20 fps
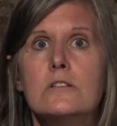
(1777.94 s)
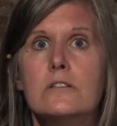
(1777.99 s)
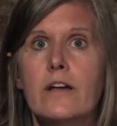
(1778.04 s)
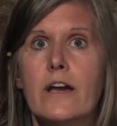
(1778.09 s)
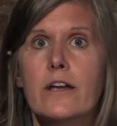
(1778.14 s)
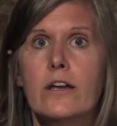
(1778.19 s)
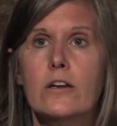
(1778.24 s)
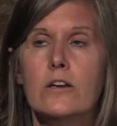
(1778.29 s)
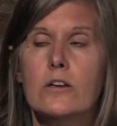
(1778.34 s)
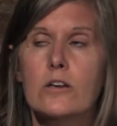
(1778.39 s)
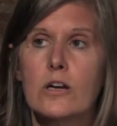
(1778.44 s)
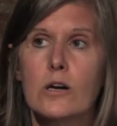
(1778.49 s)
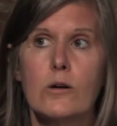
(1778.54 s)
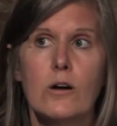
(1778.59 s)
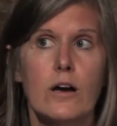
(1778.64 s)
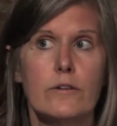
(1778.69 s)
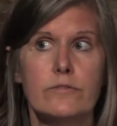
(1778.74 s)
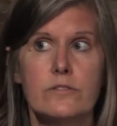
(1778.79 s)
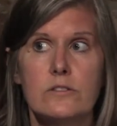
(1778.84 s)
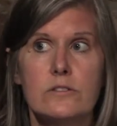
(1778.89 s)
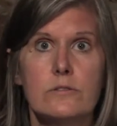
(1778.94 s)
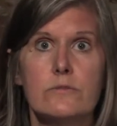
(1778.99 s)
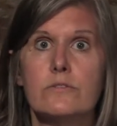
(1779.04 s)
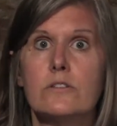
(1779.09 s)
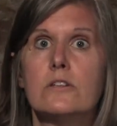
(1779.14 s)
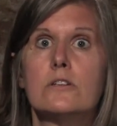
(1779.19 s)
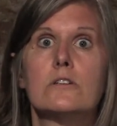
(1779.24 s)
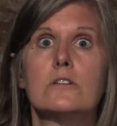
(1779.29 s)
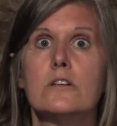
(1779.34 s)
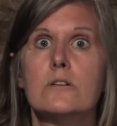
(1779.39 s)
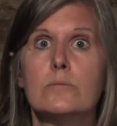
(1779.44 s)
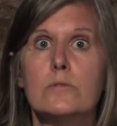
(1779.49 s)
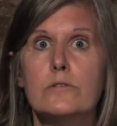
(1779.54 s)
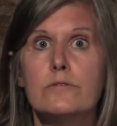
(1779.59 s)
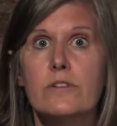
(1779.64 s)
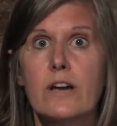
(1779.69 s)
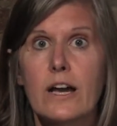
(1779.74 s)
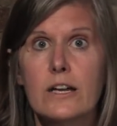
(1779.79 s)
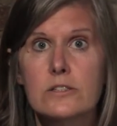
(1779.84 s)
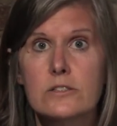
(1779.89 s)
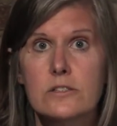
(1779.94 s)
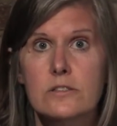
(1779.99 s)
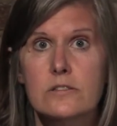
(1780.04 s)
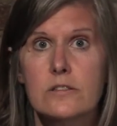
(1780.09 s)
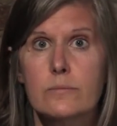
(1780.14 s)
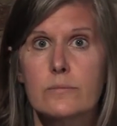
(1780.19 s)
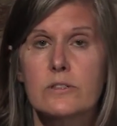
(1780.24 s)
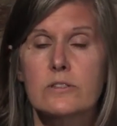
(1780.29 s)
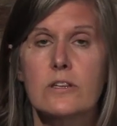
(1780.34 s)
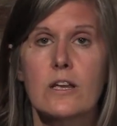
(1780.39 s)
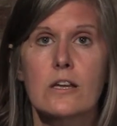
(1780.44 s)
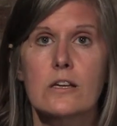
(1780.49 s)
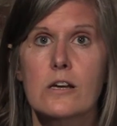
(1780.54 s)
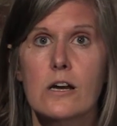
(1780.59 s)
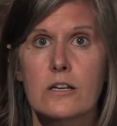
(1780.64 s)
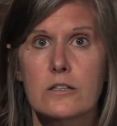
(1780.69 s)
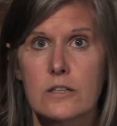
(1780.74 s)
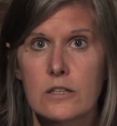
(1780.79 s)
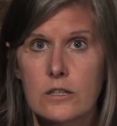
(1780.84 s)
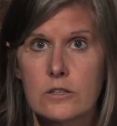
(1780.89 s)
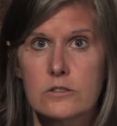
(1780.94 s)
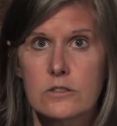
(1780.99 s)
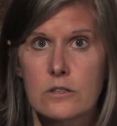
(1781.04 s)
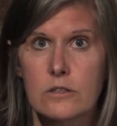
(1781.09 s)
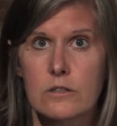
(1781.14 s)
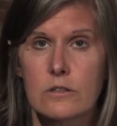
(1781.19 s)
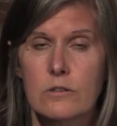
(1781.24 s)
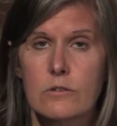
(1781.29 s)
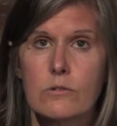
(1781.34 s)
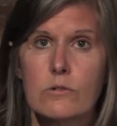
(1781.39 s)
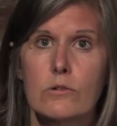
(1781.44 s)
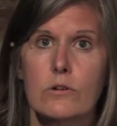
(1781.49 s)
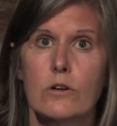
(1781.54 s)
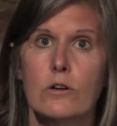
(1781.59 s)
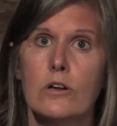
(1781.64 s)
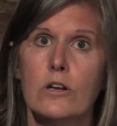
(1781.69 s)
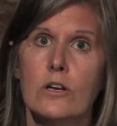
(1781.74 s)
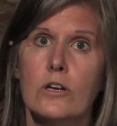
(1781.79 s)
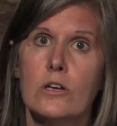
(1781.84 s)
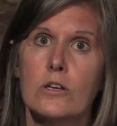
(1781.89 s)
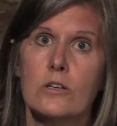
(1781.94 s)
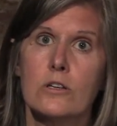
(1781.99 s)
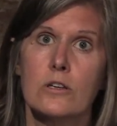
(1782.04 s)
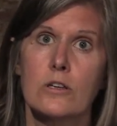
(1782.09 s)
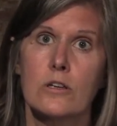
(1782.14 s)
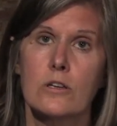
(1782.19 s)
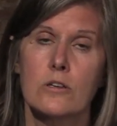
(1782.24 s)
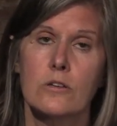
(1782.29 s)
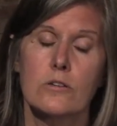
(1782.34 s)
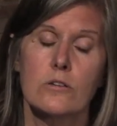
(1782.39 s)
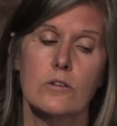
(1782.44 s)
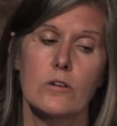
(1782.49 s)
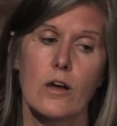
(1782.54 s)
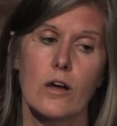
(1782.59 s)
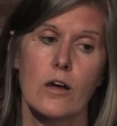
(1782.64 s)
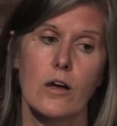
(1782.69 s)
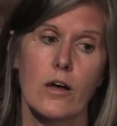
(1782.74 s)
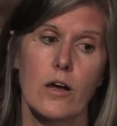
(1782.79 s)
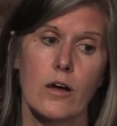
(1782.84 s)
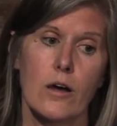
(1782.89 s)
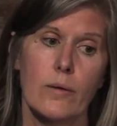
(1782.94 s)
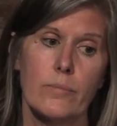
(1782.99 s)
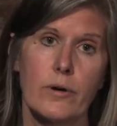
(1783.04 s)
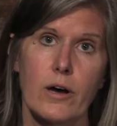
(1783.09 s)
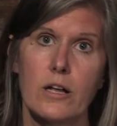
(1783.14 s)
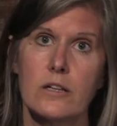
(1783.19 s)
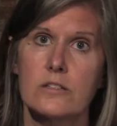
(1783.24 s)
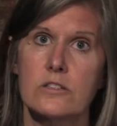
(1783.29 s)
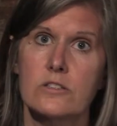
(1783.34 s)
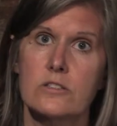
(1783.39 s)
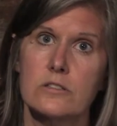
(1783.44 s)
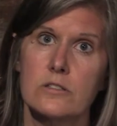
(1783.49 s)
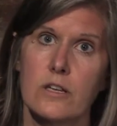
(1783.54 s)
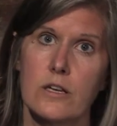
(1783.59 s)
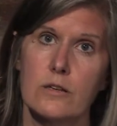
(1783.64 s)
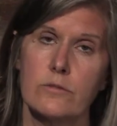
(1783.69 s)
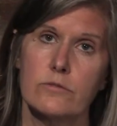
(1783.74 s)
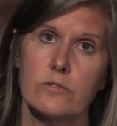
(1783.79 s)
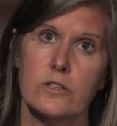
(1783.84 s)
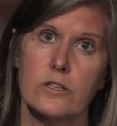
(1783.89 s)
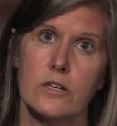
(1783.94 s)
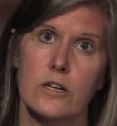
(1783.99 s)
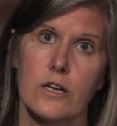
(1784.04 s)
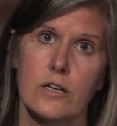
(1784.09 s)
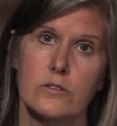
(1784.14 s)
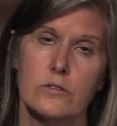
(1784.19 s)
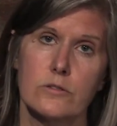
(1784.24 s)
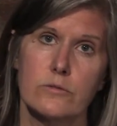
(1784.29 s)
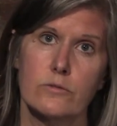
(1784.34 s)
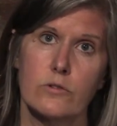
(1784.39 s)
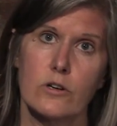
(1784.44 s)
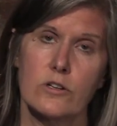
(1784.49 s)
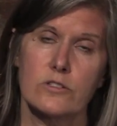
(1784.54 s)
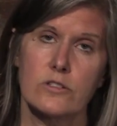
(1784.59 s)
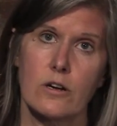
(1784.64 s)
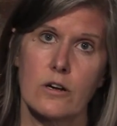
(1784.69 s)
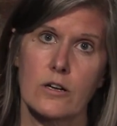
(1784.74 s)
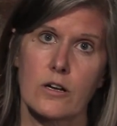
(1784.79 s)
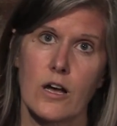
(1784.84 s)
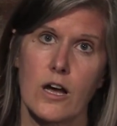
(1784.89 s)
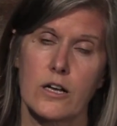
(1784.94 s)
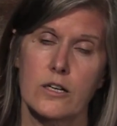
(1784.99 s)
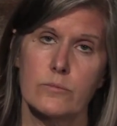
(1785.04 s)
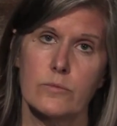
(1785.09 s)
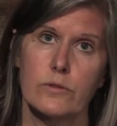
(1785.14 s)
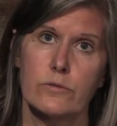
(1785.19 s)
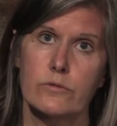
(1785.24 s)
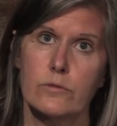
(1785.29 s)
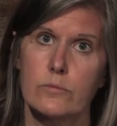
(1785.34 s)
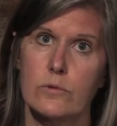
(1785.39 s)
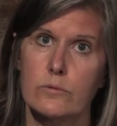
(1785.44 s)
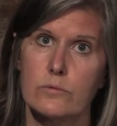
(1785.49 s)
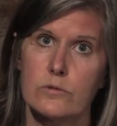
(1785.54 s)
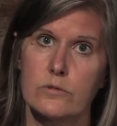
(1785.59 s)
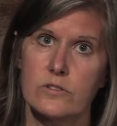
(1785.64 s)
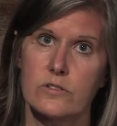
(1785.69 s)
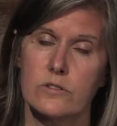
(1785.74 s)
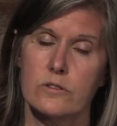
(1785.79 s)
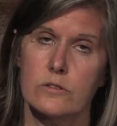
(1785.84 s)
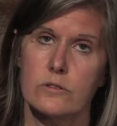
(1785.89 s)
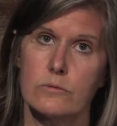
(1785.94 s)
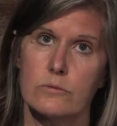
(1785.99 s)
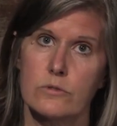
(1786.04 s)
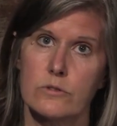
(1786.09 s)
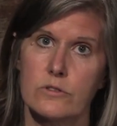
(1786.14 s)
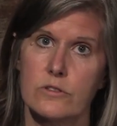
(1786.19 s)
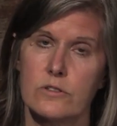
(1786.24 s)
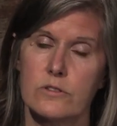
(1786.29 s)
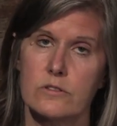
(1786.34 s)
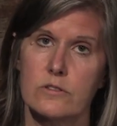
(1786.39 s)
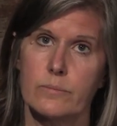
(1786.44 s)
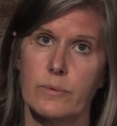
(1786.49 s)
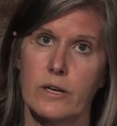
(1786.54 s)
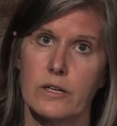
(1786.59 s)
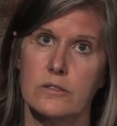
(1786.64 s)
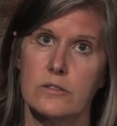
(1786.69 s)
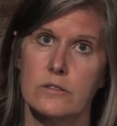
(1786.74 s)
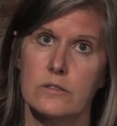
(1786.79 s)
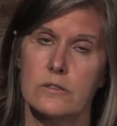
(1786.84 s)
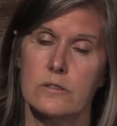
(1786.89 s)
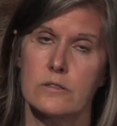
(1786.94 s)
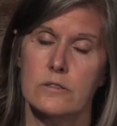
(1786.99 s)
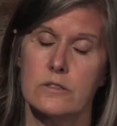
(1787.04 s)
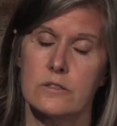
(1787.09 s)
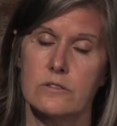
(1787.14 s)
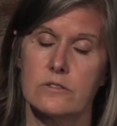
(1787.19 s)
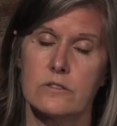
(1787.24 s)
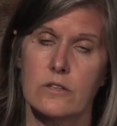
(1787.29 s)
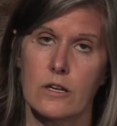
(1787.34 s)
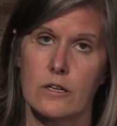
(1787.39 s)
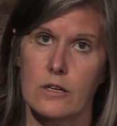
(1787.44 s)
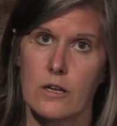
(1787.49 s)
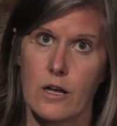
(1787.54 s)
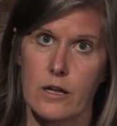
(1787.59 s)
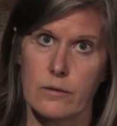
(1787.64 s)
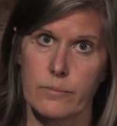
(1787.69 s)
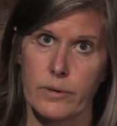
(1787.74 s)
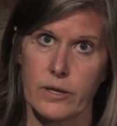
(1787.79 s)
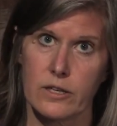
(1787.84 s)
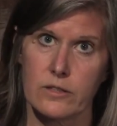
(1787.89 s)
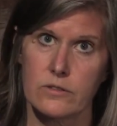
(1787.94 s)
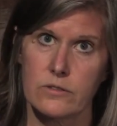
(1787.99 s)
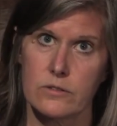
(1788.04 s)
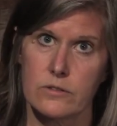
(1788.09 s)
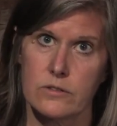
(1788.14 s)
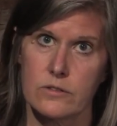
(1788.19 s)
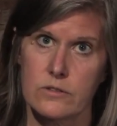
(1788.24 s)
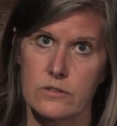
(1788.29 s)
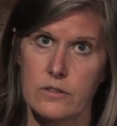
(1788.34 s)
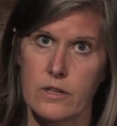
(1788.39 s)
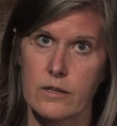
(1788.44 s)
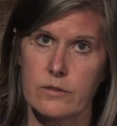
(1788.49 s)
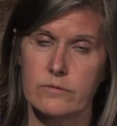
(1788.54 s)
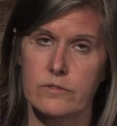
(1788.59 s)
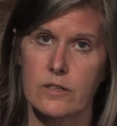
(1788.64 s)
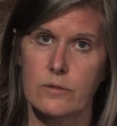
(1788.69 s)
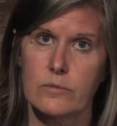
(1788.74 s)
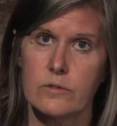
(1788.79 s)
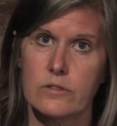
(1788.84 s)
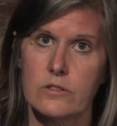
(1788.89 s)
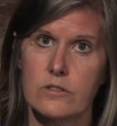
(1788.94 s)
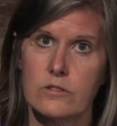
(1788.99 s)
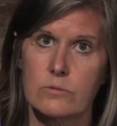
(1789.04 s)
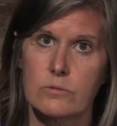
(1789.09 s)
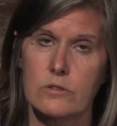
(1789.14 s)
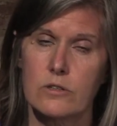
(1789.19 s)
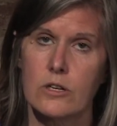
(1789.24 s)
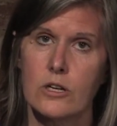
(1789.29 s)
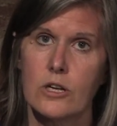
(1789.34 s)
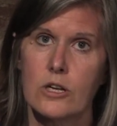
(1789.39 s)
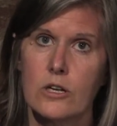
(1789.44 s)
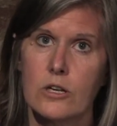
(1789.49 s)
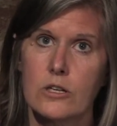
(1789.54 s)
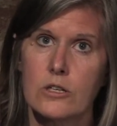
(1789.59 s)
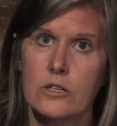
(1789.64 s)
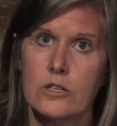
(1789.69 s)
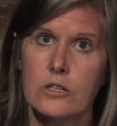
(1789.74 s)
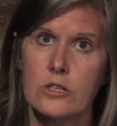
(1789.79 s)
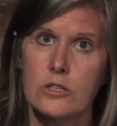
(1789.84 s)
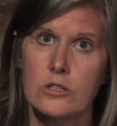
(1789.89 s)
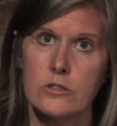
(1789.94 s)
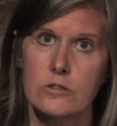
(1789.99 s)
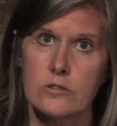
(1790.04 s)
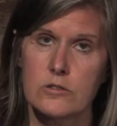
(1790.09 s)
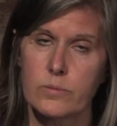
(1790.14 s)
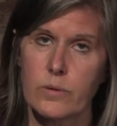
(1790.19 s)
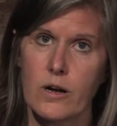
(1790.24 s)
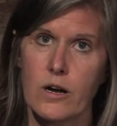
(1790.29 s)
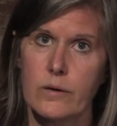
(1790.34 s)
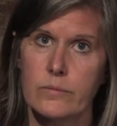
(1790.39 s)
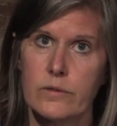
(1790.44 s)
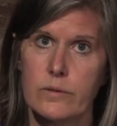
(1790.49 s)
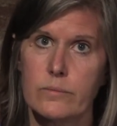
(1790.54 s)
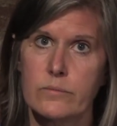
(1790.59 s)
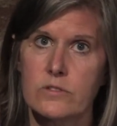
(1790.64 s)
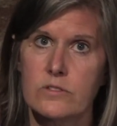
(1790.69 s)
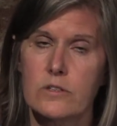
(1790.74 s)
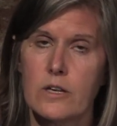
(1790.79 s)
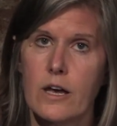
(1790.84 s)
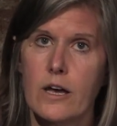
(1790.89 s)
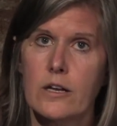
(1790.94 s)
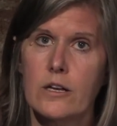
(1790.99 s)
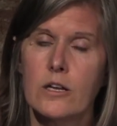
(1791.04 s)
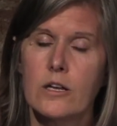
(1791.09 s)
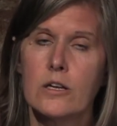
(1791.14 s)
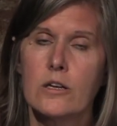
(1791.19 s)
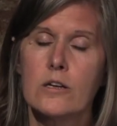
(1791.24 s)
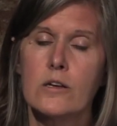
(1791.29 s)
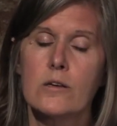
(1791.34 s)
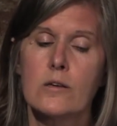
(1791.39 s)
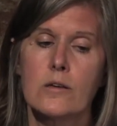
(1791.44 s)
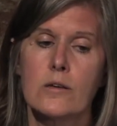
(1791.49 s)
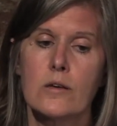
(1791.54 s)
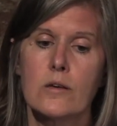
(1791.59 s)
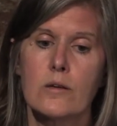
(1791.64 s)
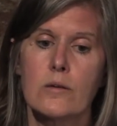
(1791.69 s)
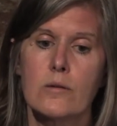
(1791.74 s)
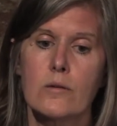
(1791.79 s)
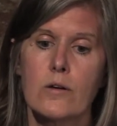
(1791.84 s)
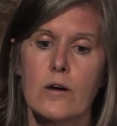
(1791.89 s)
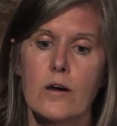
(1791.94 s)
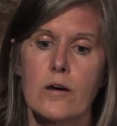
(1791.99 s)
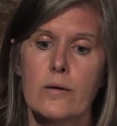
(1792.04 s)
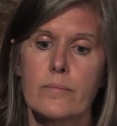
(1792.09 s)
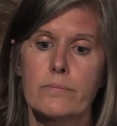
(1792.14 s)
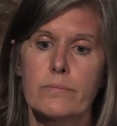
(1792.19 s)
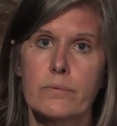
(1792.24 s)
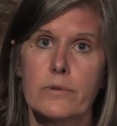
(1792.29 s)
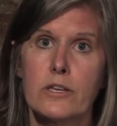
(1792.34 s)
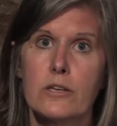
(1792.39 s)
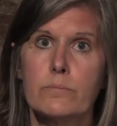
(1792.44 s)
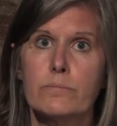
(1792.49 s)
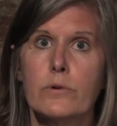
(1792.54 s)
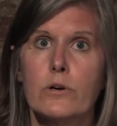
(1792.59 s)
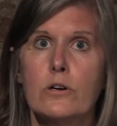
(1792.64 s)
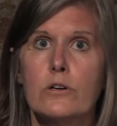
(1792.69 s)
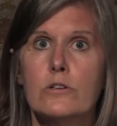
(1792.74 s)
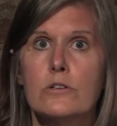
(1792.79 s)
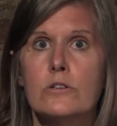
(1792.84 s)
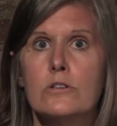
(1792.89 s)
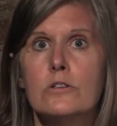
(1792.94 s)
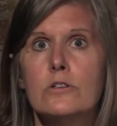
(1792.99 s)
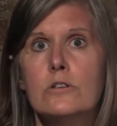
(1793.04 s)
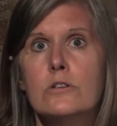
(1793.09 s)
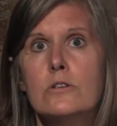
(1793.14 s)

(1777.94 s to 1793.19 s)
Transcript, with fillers: like go off and defeat global fascism and take on Hitler or abolish slavery and divorce our economy from a ruinous, ruinous dependence on unpaid slave labor. These were huge problems that um, people